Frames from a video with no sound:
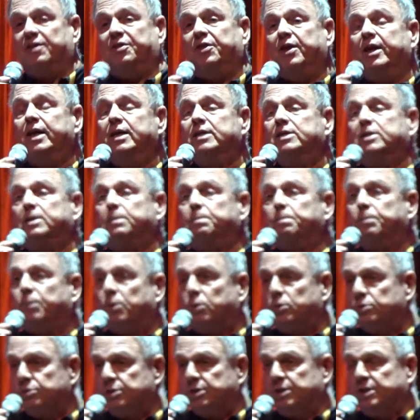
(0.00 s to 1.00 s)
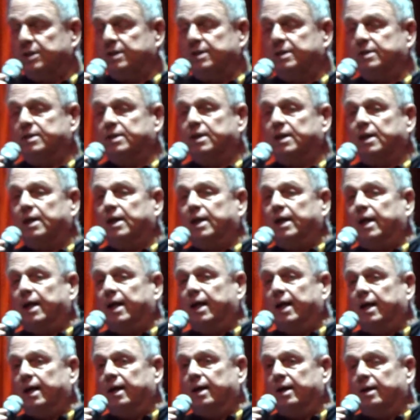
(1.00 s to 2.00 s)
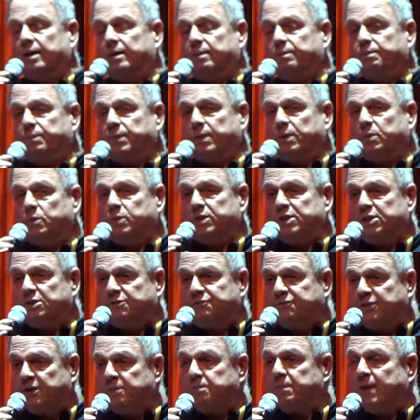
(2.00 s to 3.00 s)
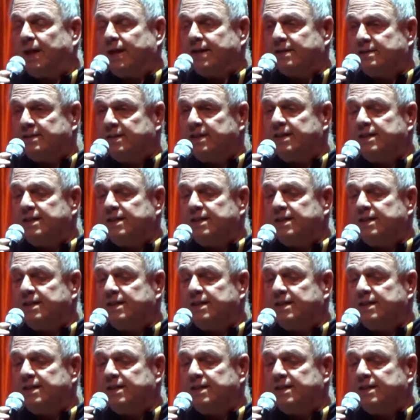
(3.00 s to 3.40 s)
I think it's important with film like